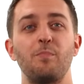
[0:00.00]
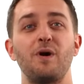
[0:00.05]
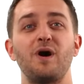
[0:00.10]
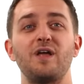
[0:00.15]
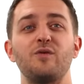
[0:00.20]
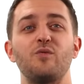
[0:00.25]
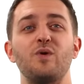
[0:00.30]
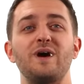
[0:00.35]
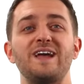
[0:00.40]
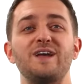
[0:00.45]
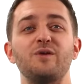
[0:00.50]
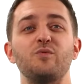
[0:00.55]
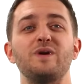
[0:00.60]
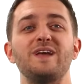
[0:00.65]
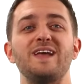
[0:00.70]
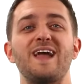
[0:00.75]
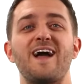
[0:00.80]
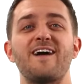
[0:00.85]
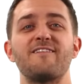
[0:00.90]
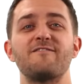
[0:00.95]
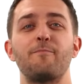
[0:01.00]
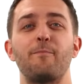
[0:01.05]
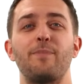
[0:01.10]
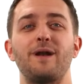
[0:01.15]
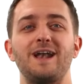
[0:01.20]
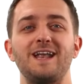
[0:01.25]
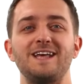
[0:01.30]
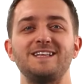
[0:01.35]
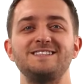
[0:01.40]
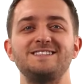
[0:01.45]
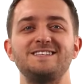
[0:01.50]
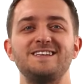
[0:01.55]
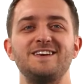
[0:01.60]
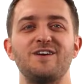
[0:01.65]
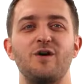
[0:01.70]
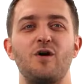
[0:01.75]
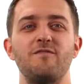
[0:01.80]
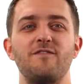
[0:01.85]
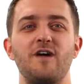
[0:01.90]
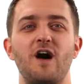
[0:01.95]
By the way, we have
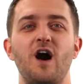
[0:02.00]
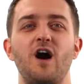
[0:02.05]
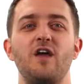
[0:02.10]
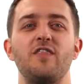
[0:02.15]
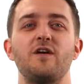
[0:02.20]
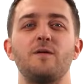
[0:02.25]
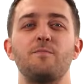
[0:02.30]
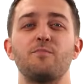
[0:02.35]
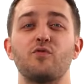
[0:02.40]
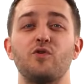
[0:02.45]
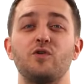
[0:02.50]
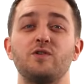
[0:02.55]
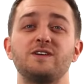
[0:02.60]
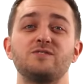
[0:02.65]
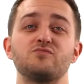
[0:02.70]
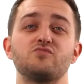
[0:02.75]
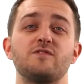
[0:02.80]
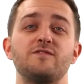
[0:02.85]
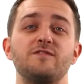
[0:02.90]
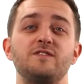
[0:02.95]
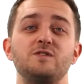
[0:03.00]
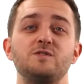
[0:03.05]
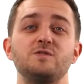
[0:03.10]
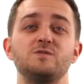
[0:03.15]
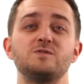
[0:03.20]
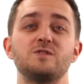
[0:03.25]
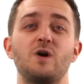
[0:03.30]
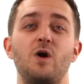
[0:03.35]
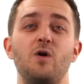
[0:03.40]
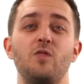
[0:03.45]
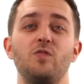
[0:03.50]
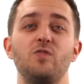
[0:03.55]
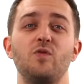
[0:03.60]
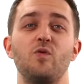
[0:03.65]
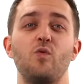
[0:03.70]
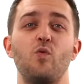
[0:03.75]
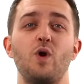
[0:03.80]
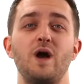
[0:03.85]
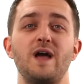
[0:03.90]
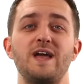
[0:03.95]
plenty of other product reviews on
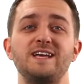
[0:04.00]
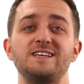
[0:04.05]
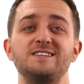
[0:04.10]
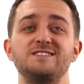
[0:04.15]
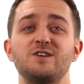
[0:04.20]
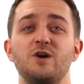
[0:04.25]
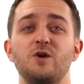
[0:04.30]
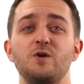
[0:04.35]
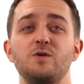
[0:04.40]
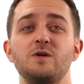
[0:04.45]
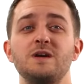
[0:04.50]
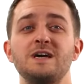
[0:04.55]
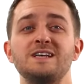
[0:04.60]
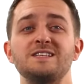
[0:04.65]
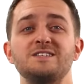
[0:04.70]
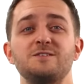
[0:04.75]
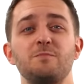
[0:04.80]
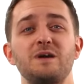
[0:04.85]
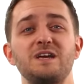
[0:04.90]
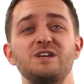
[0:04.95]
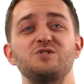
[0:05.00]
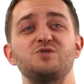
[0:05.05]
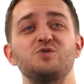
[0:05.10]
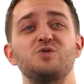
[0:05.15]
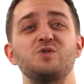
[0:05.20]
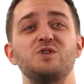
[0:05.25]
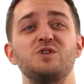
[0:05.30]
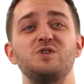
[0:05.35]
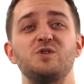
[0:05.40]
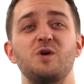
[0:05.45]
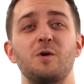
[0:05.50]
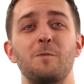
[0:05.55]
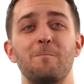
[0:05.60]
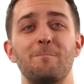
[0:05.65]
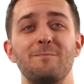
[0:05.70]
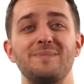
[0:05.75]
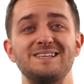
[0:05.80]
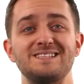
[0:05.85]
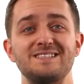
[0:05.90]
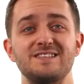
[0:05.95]
the way, so to make sure you don't
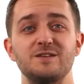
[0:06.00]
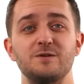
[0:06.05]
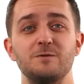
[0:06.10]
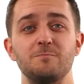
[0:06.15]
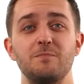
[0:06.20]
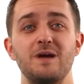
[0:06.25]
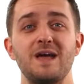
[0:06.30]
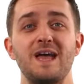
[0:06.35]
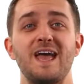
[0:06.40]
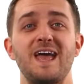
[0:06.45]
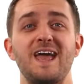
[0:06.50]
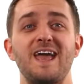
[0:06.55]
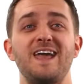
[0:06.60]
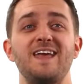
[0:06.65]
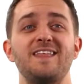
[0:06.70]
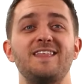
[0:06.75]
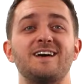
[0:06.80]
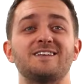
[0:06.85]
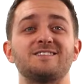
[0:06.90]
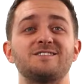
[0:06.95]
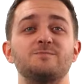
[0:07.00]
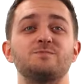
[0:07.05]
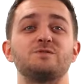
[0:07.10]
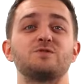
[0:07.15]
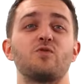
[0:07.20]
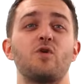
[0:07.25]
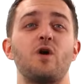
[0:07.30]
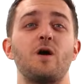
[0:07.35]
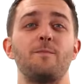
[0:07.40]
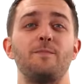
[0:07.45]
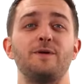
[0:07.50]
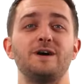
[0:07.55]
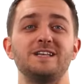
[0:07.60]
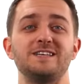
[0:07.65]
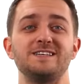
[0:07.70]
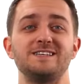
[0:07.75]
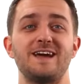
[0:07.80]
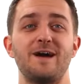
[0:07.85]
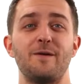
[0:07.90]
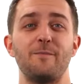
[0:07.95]
miss them, hit that subscribe
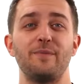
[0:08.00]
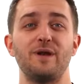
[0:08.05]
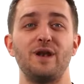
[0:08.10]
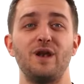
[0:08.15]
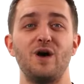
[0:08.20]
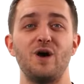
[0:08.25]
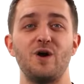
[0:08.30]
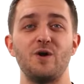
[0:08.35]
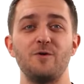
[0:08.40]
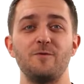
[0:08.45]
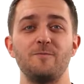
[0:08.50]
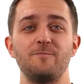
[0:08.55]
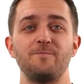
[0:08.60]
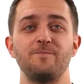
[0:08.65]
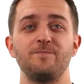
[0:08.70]
button down below.